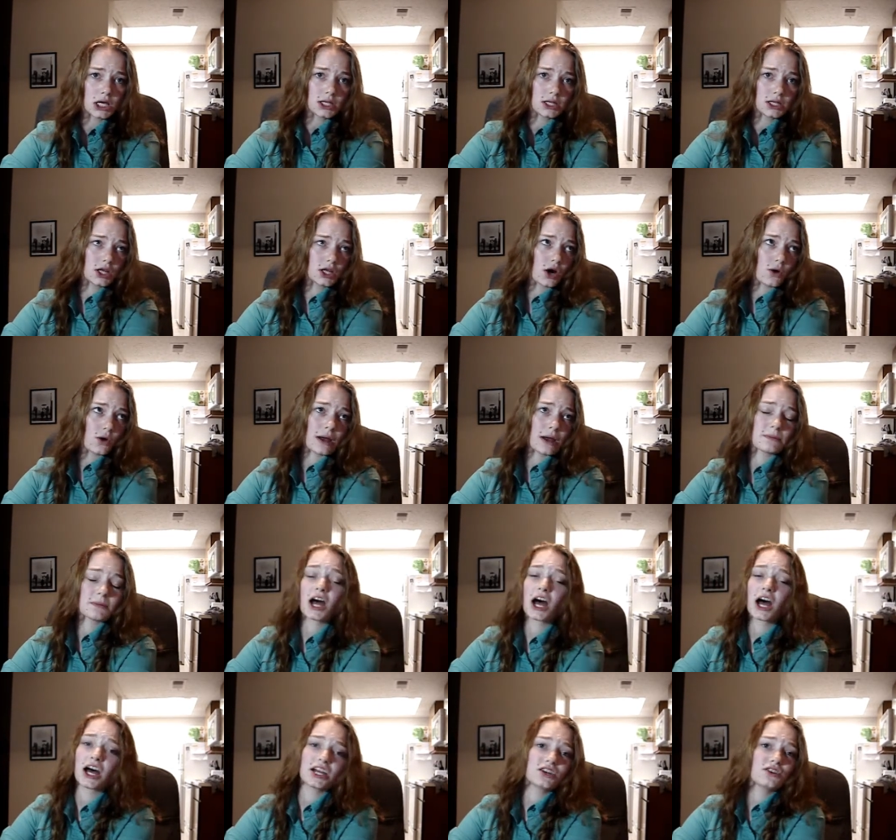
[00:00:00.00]
though I'm
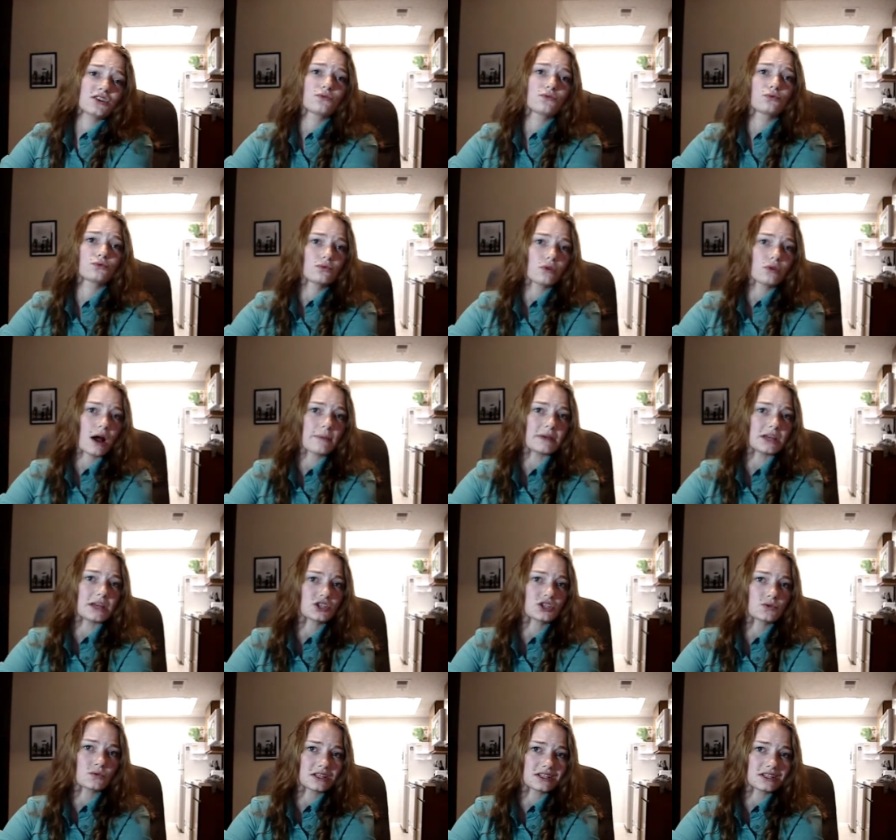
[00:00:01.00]
kind of
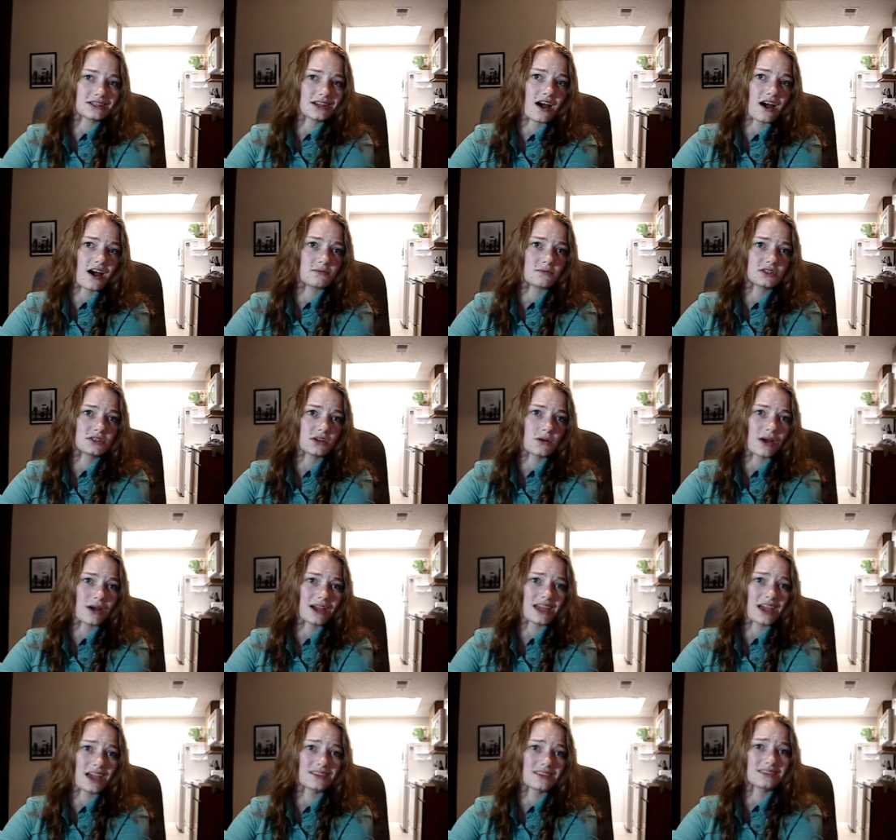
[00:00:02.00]
rubbish with time, so I
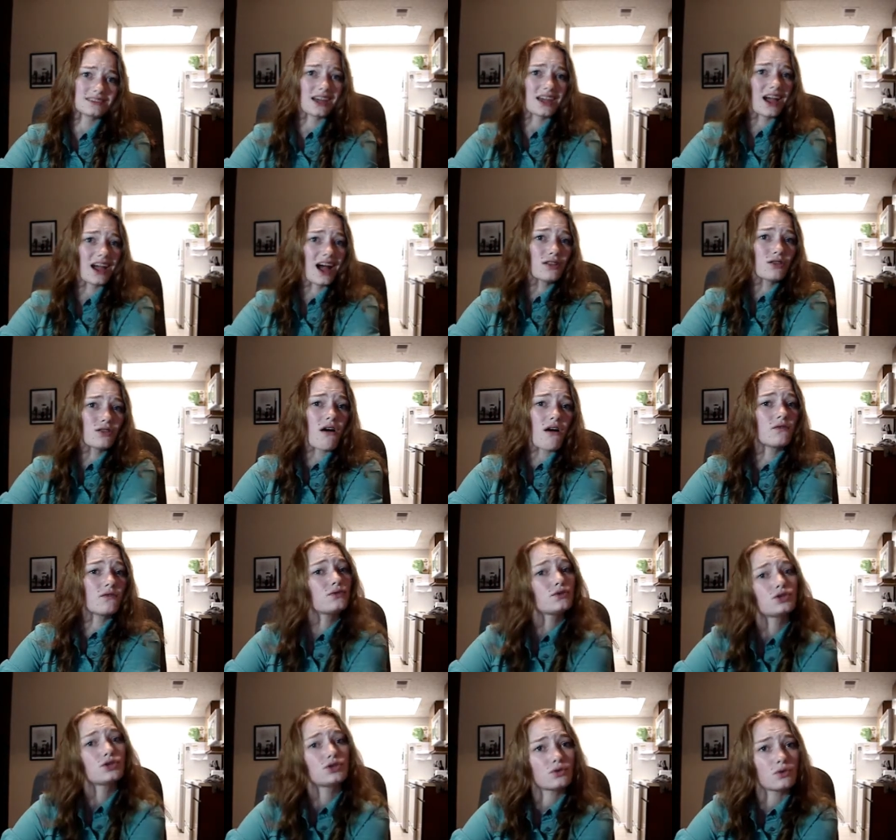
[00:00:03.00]
can't say how long
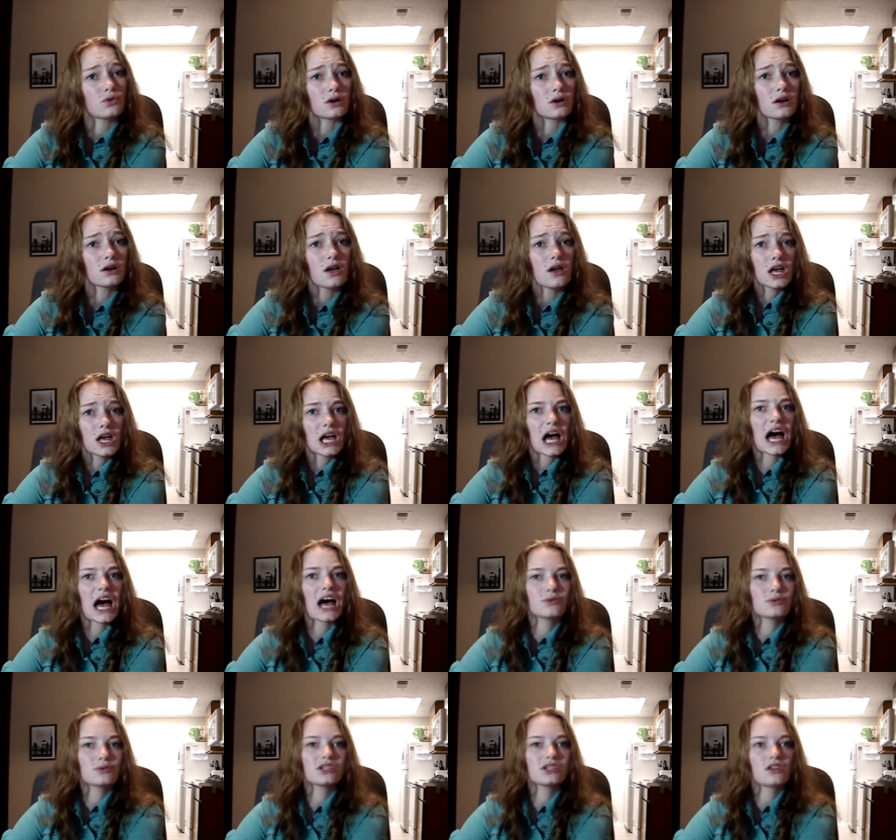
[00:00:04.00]
for sure.
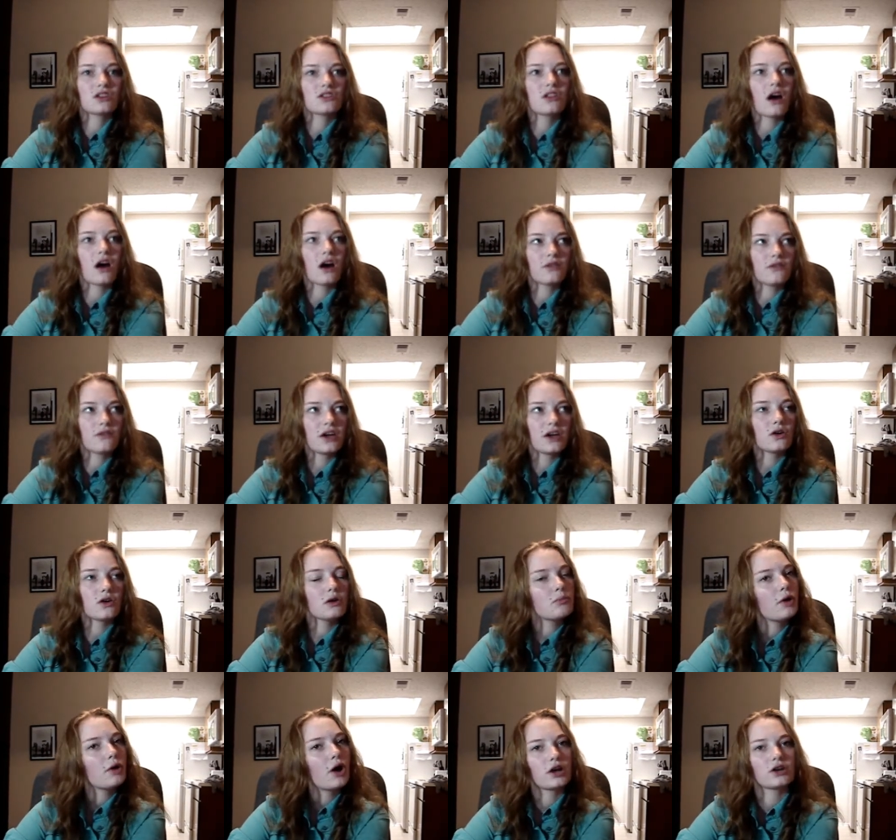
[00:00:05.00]
I was on a lot of
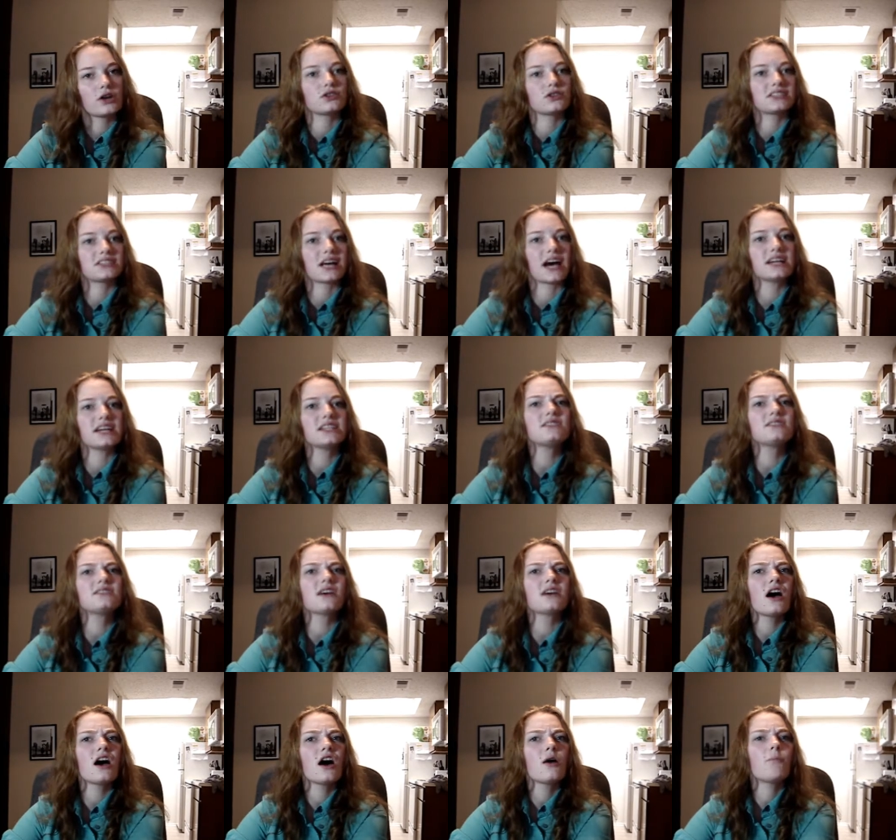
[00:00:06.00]
Harry Potter sites,
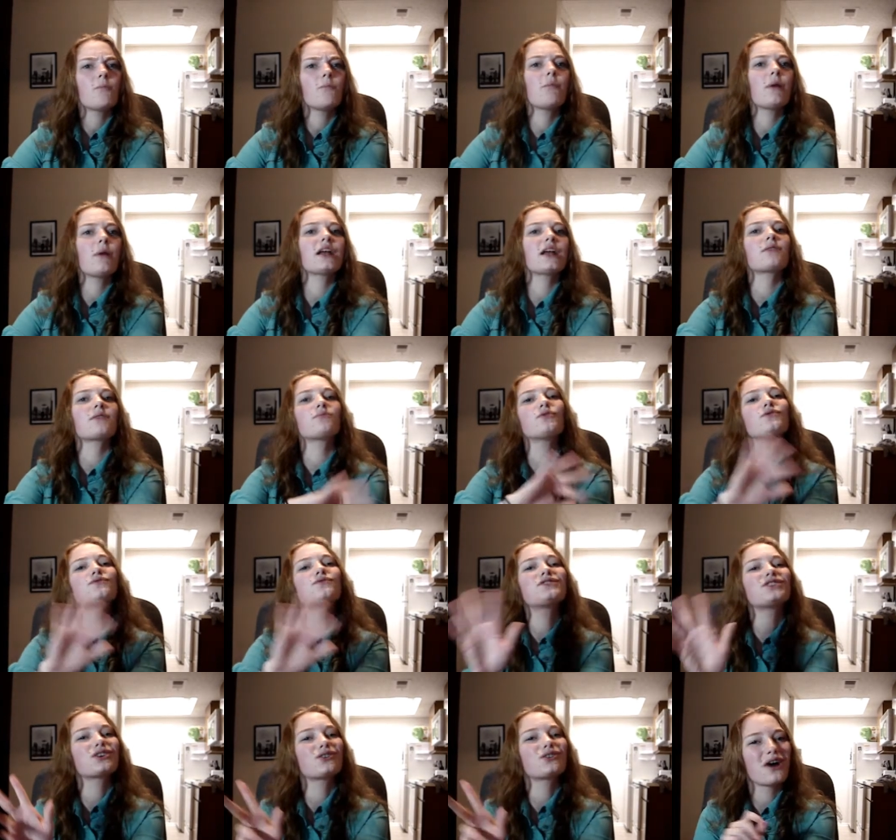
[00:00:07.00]
but I
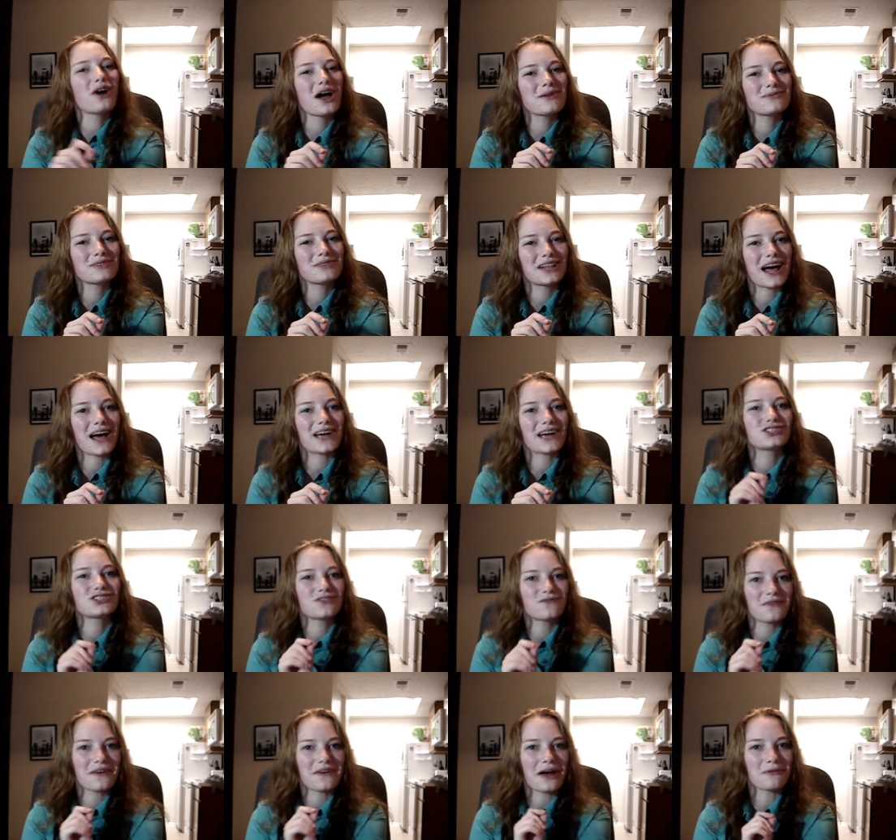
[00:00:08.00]
moved to Crime Clash
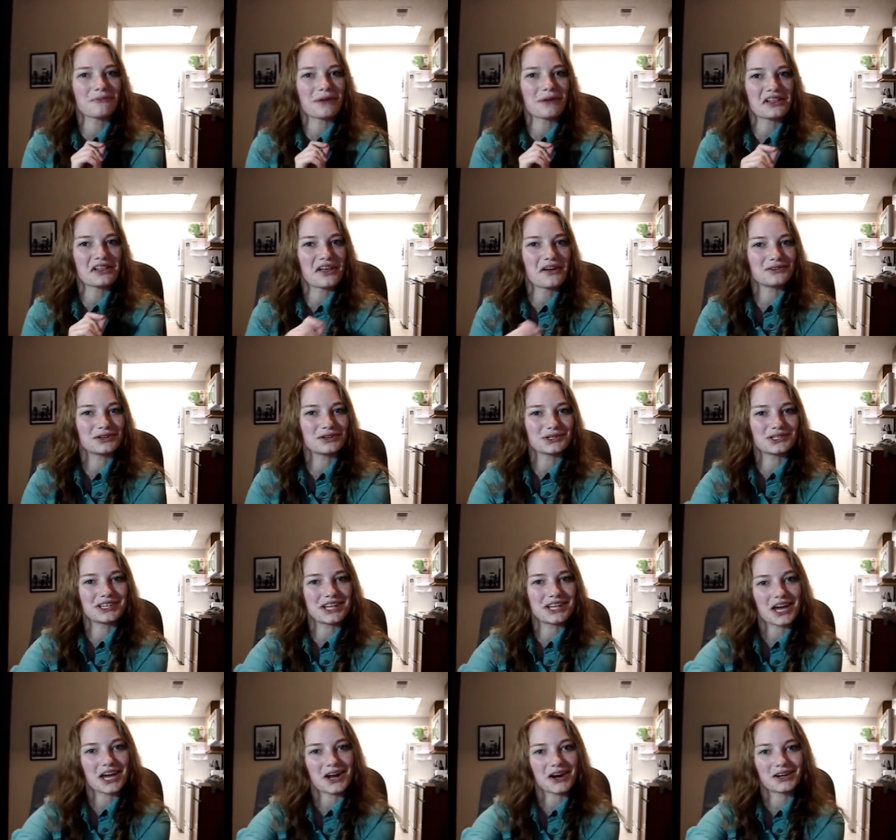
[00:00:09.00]
and found my lovers
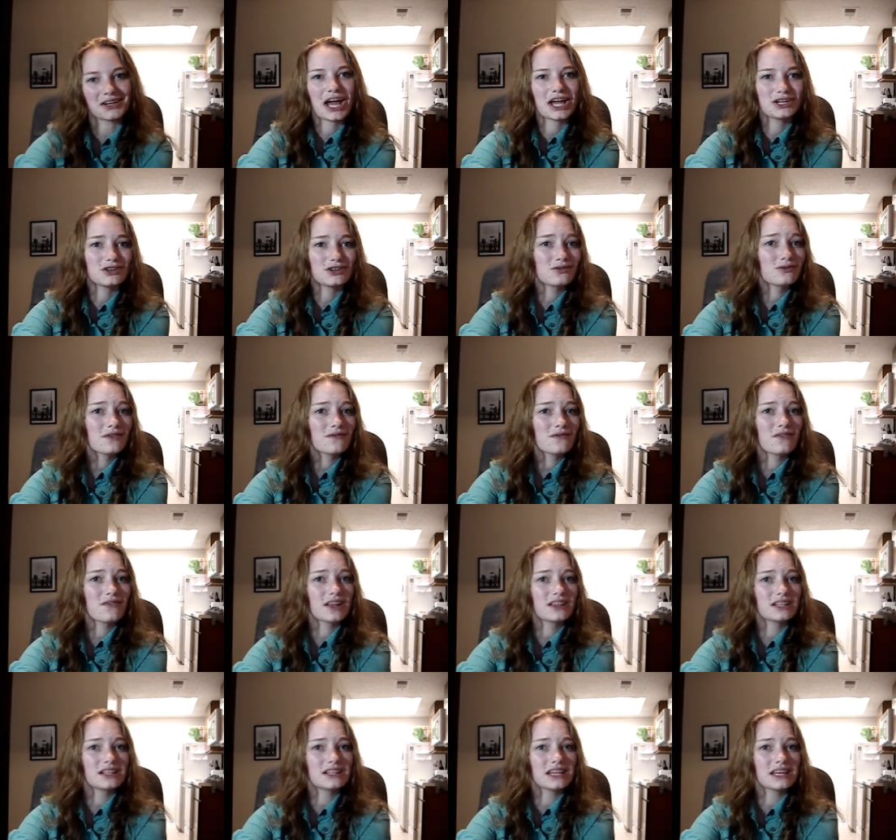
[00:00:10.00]
there, and you can
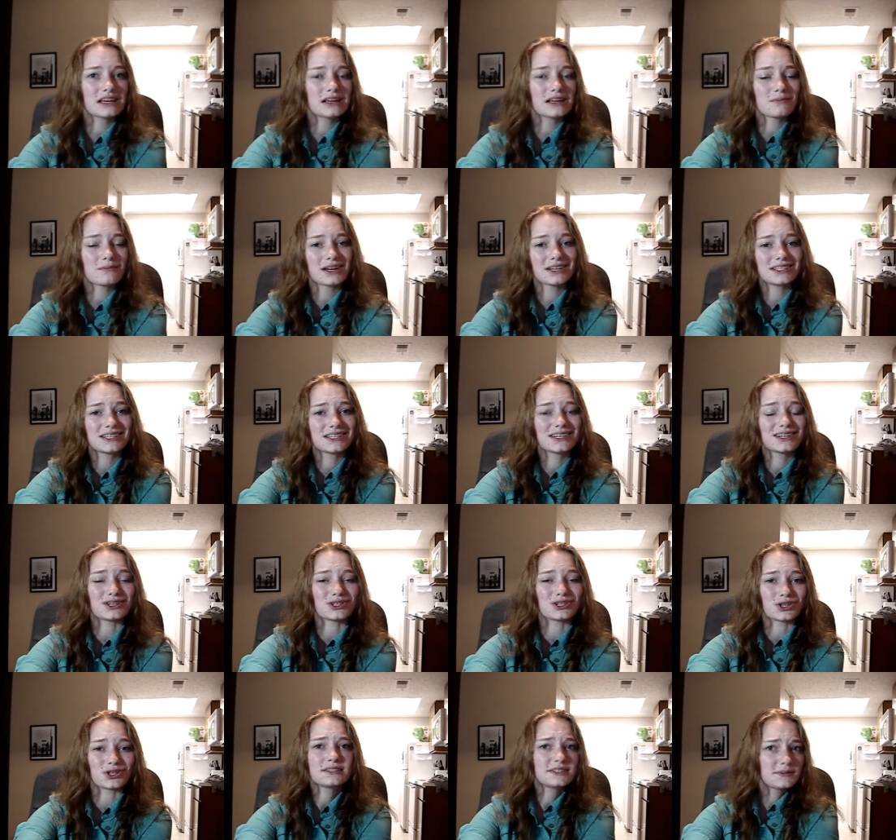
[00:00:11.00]
find the link in my
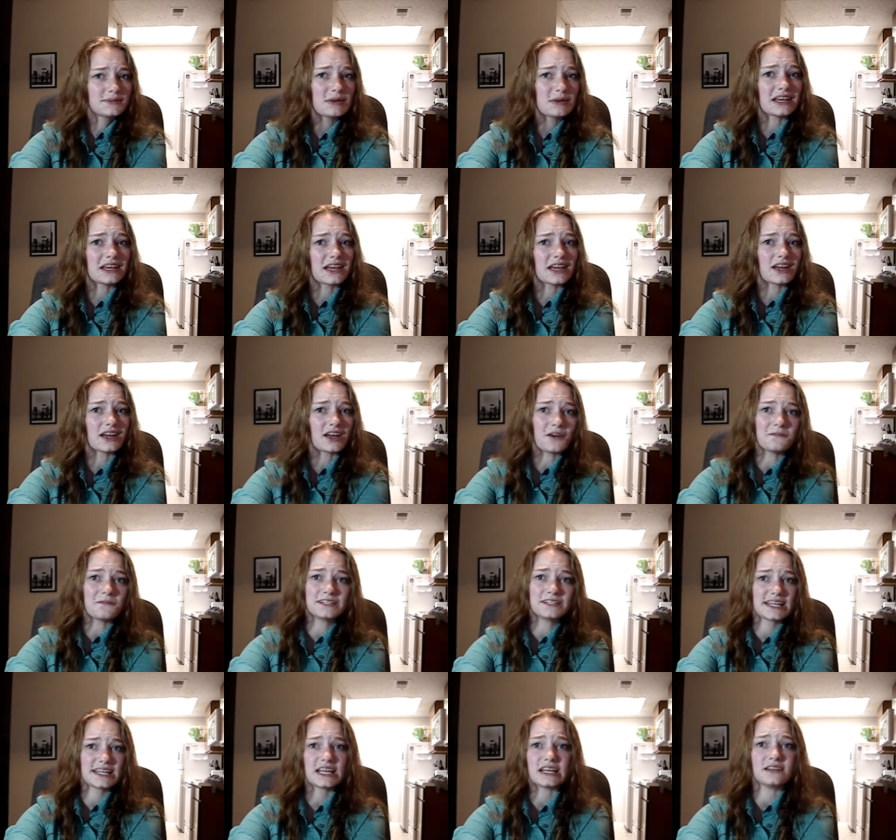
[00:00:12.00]
signature. Speaking of
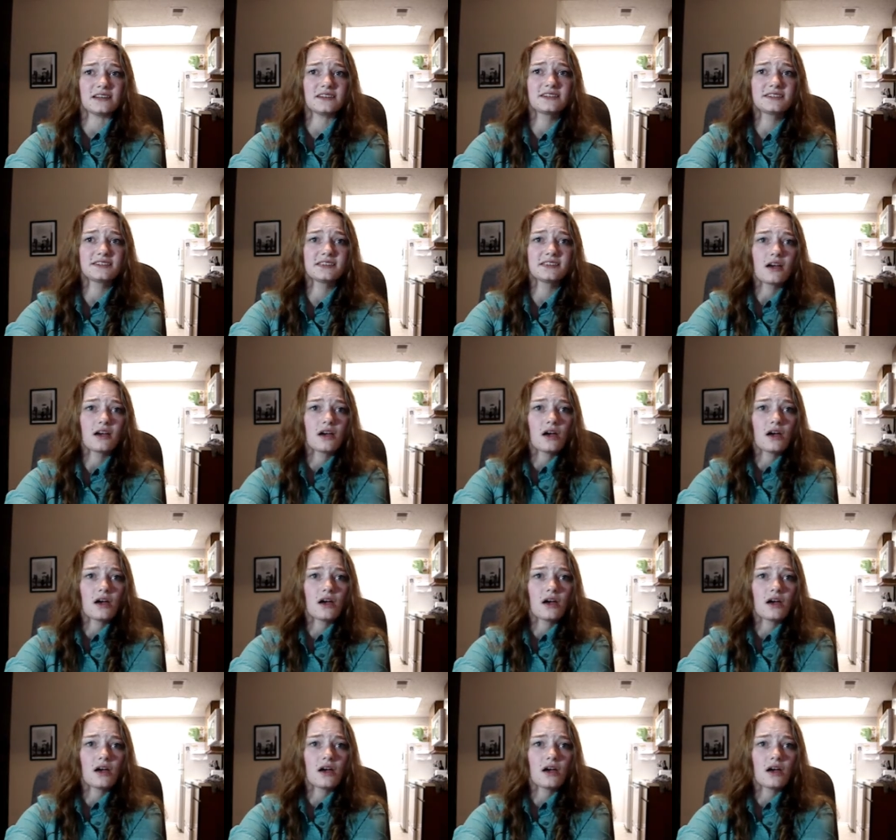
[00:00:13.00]
SIGs,